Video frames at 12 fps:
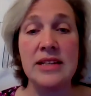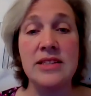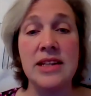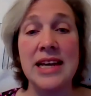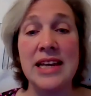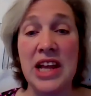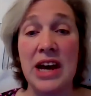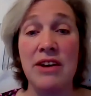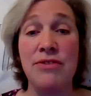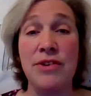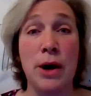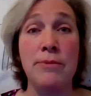It's like
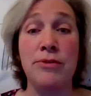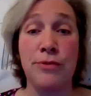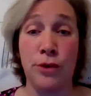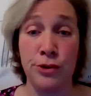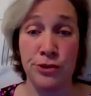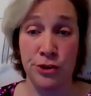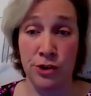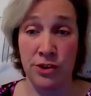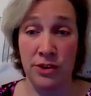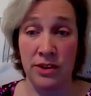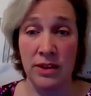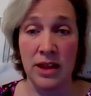life comes full
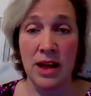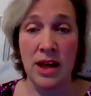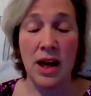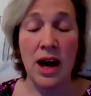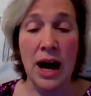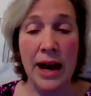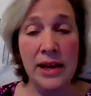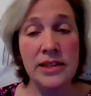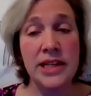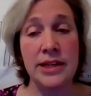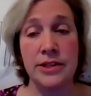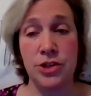circle. I
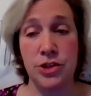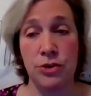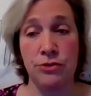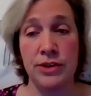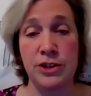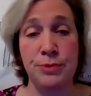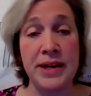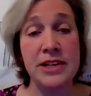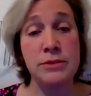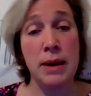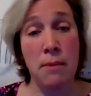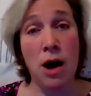attended Stoneridge
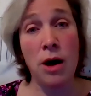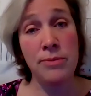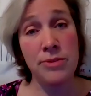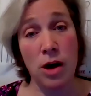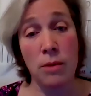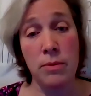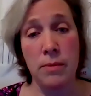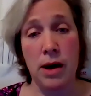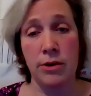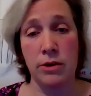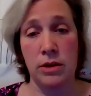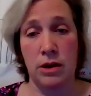because my mom's alma
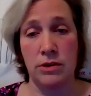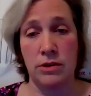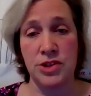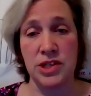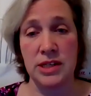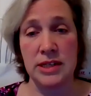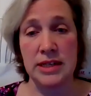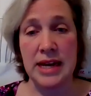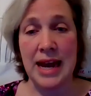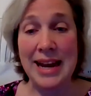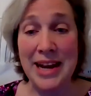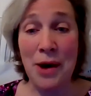mater closed,
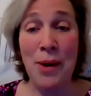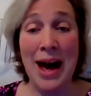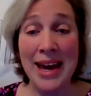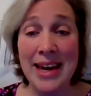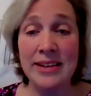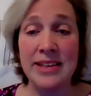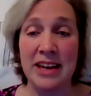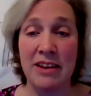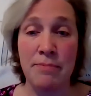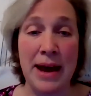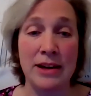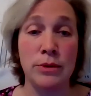and now I get to
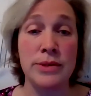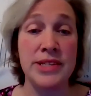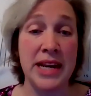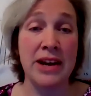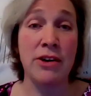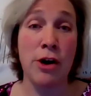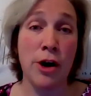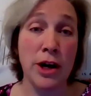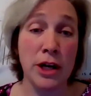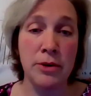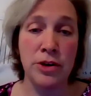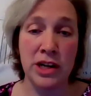give back to a Sacred
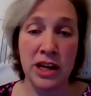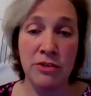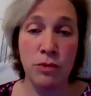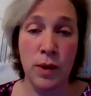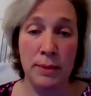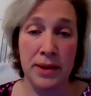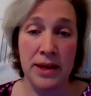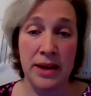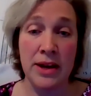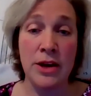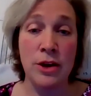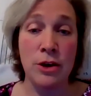Heart community of
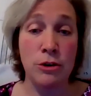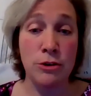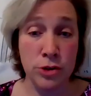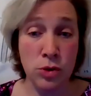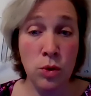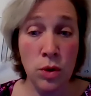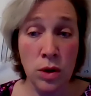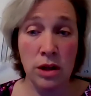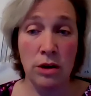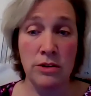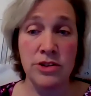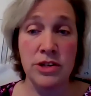women whose school
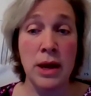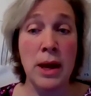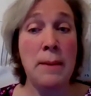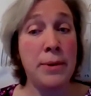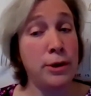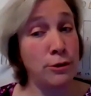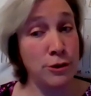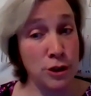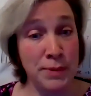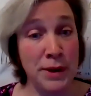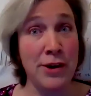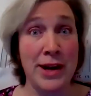closed, but whose
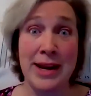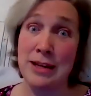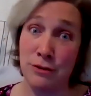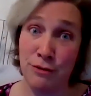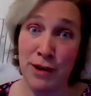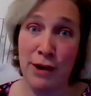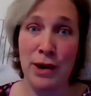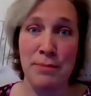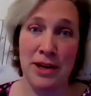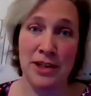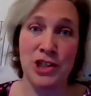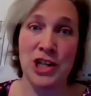spirit is very
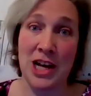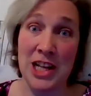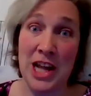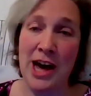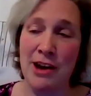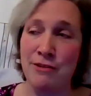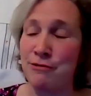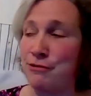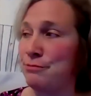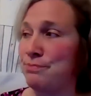much alive.